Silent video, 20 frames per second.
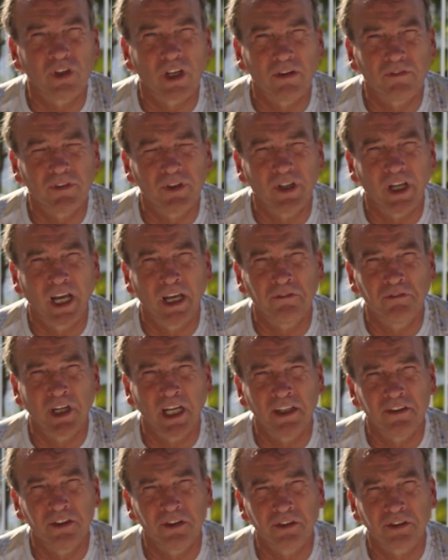have
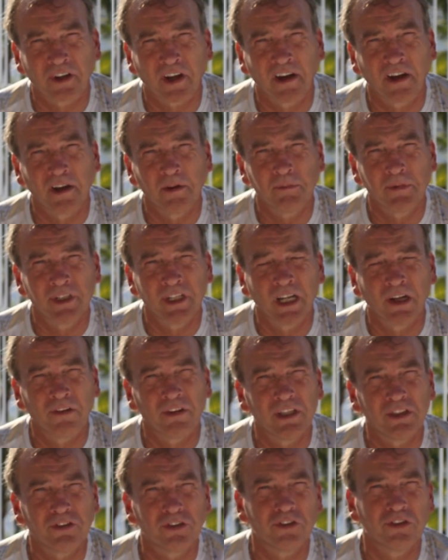had their time, and now
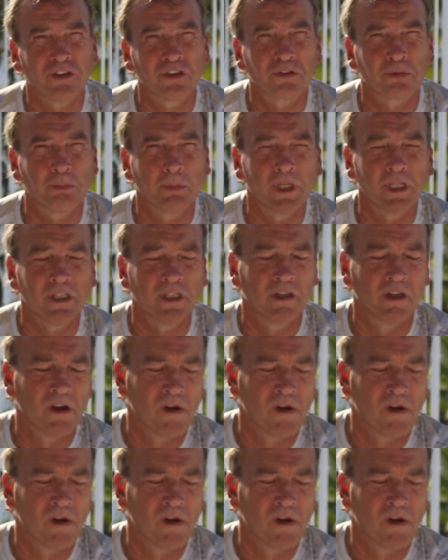they should just be